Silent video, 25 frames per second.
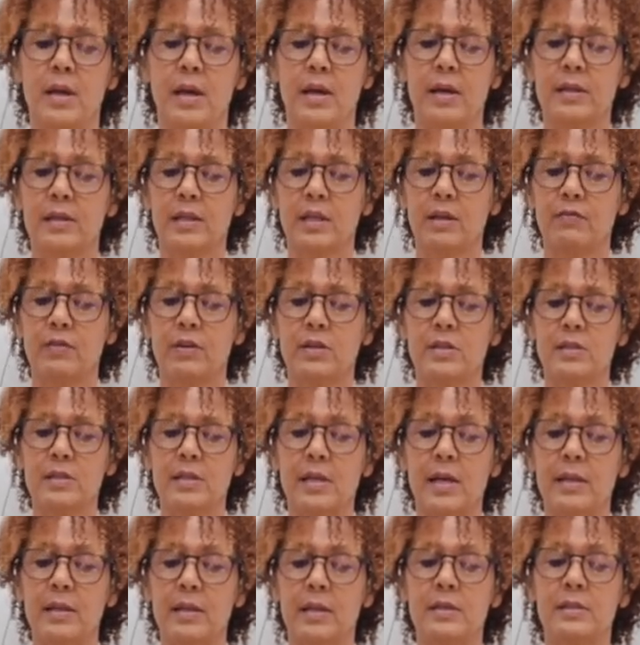and give us
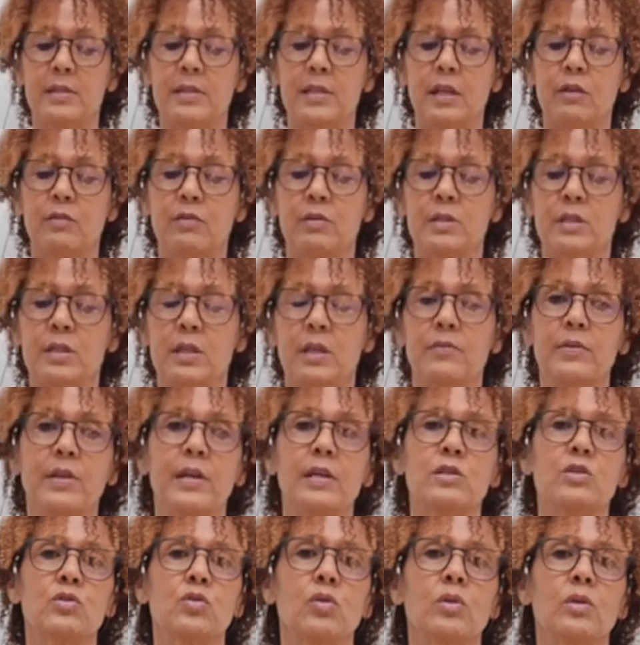that integrity in
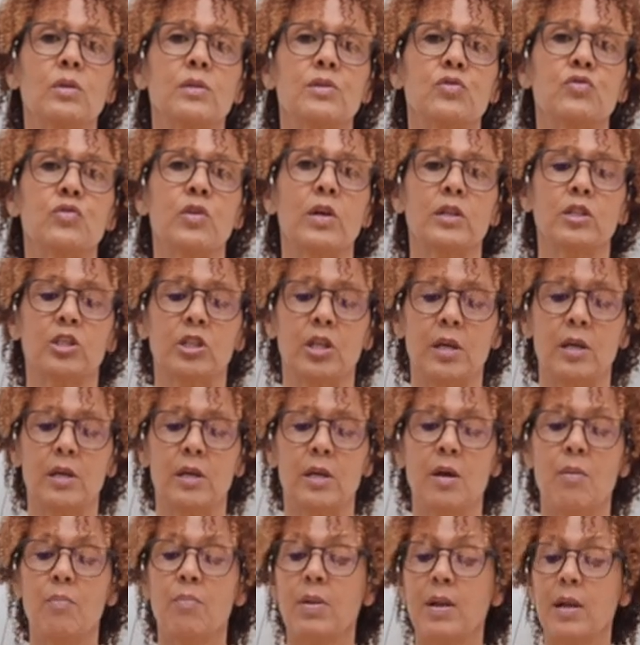that soil structure.
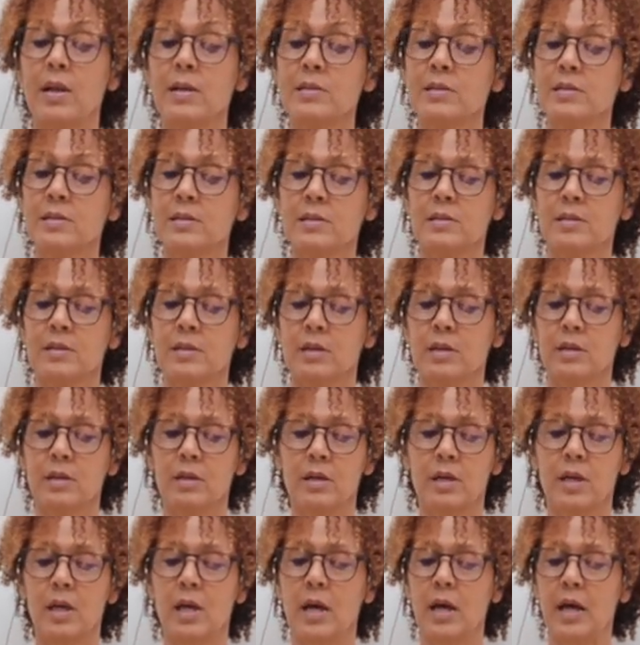Plus,
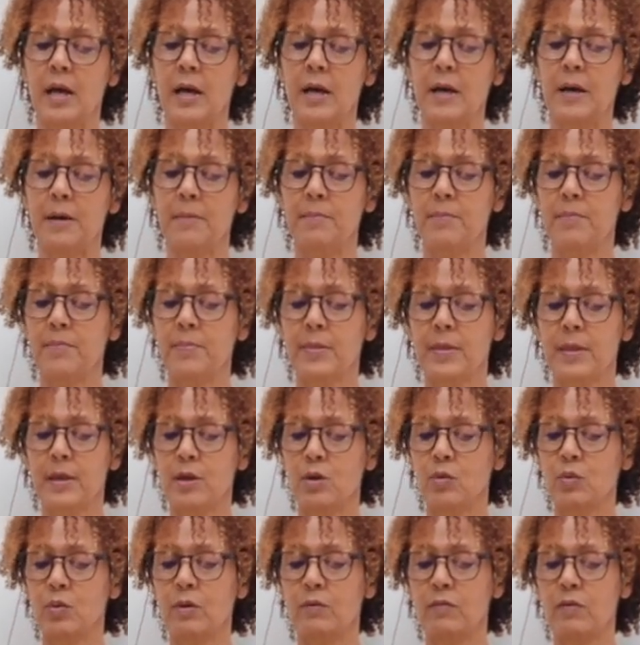
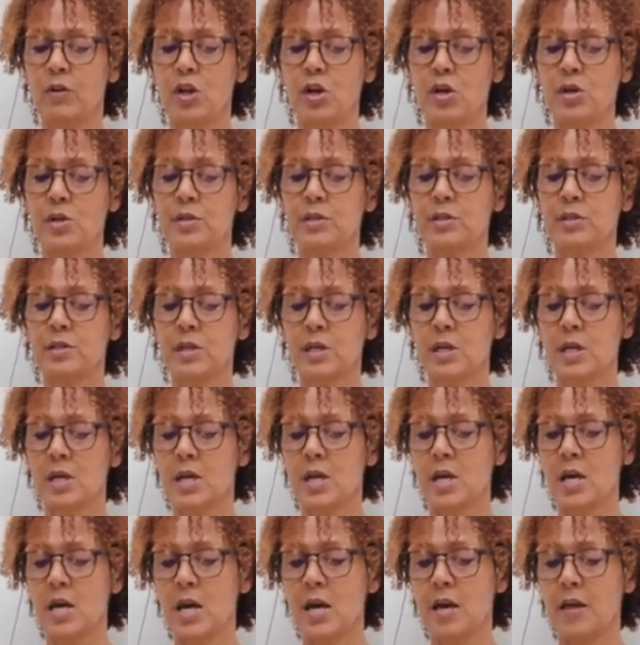we've learned
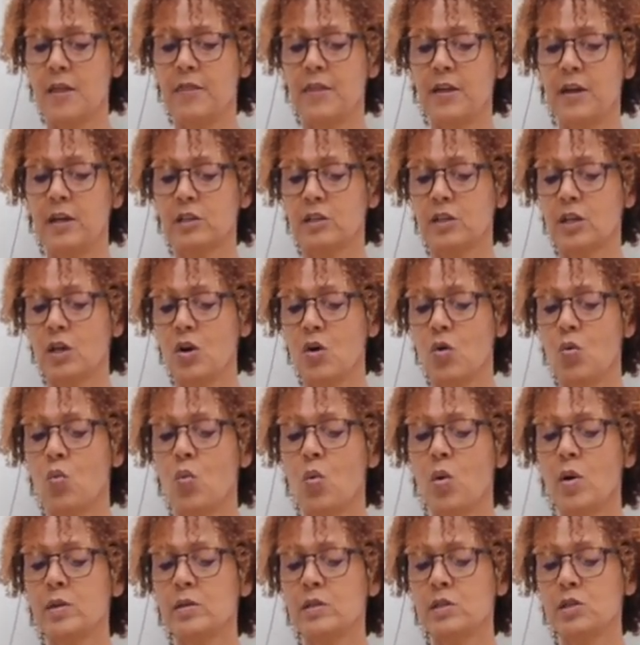that
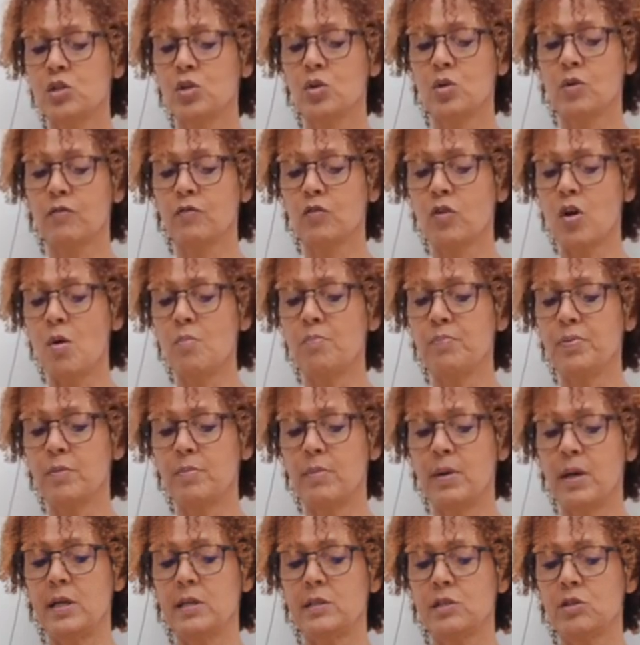once you have
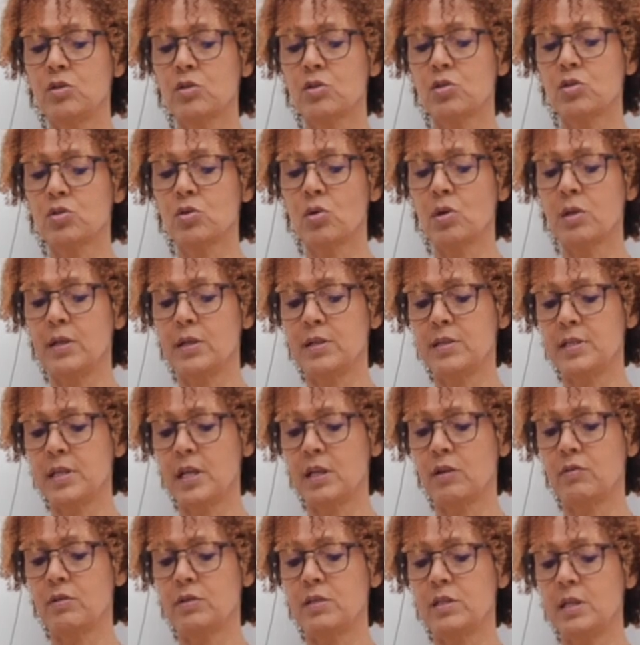compromised your soil
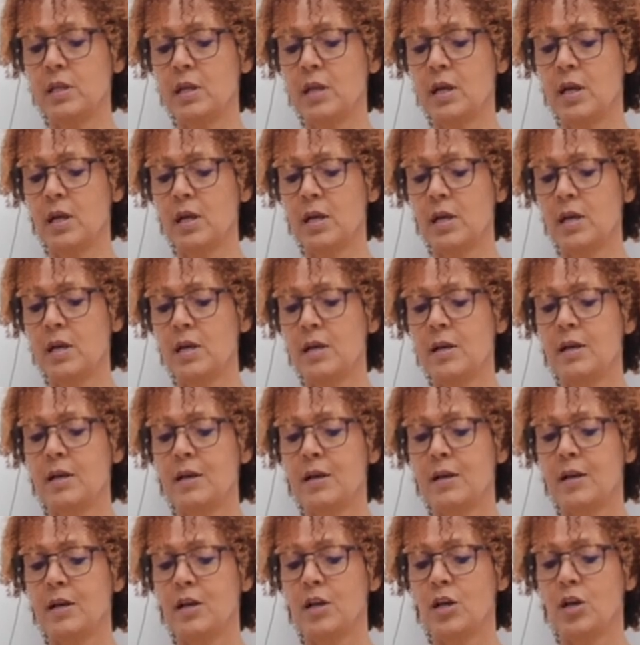integrity,
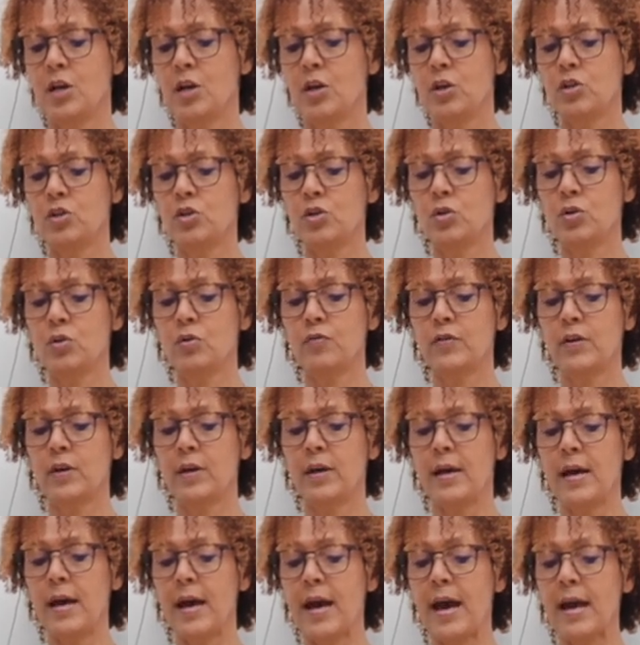you have
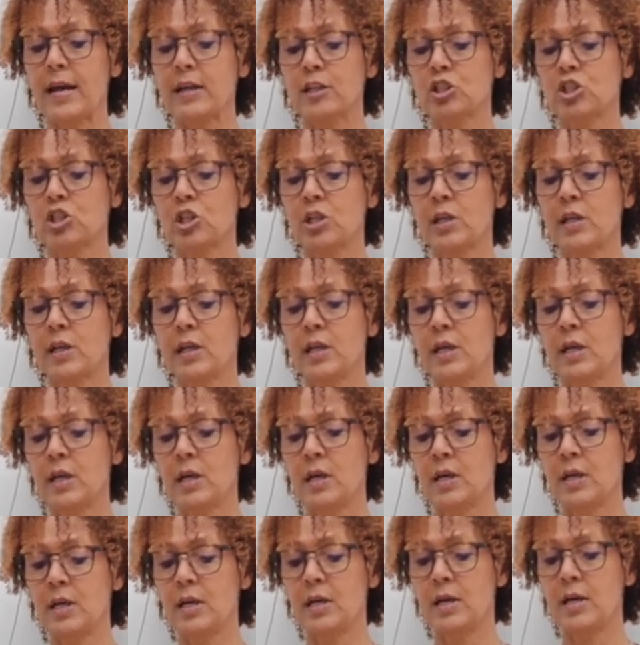actually
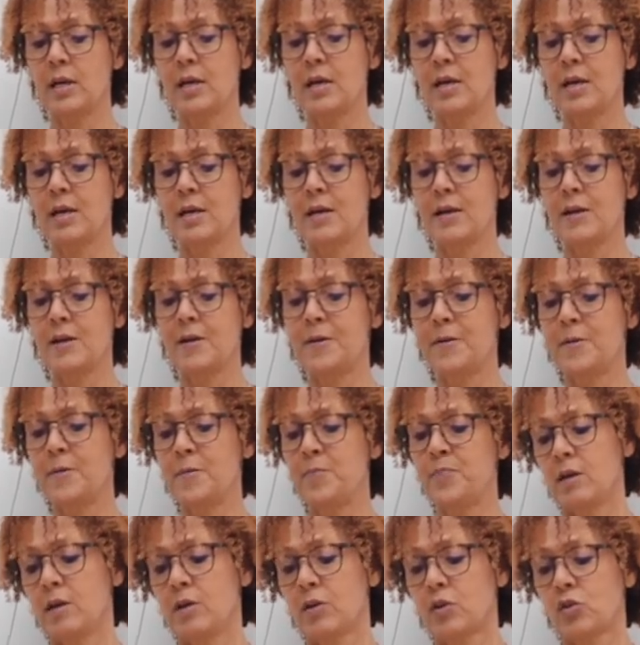
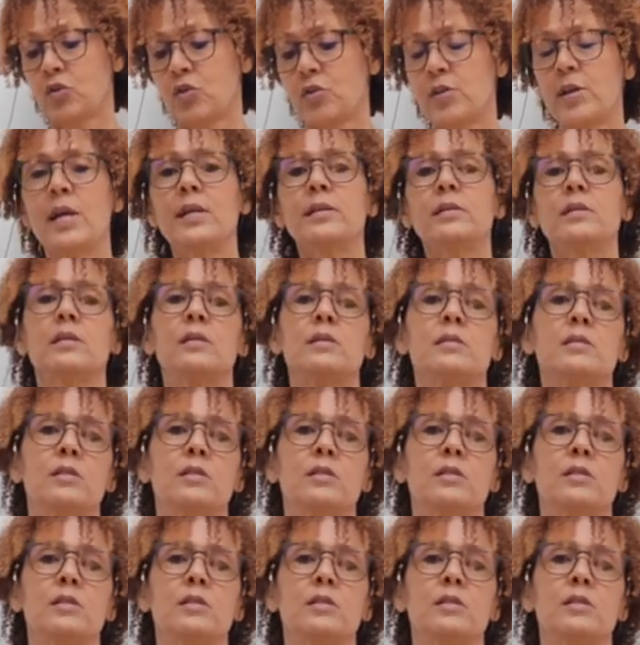created a